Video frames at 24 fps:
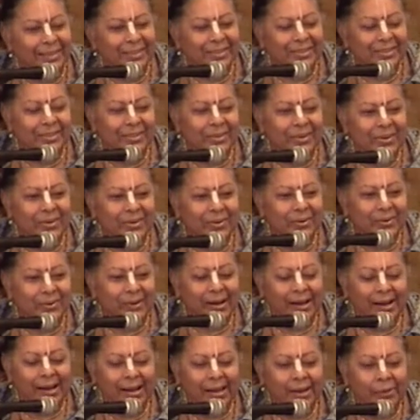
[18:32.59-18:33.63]
So
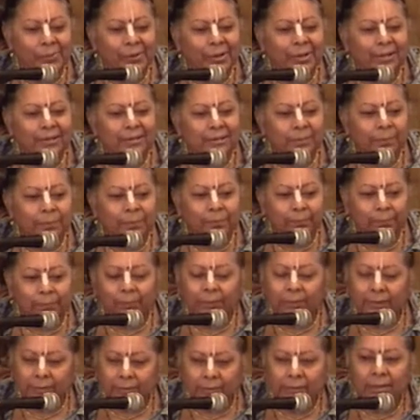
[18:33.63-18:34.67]
I wanted to
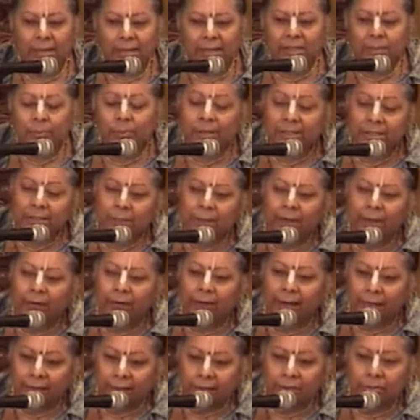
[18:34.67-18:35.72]
express my
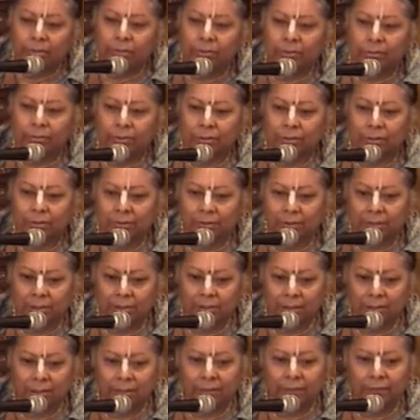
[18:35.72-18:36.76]
gratitude to
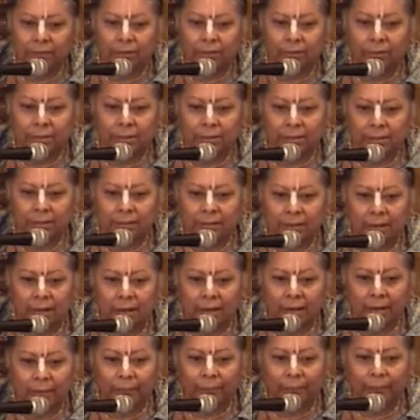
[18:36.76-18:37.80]
these devotees.
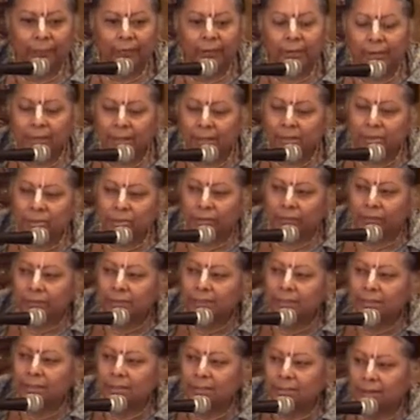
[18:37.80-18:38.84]
Their
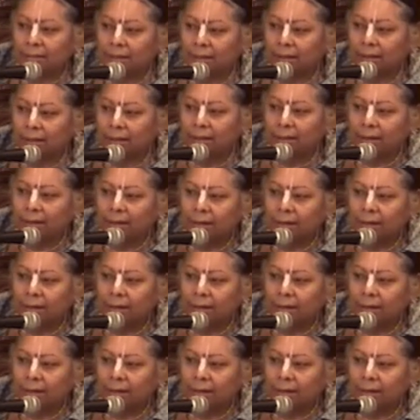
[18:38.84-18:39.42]
services are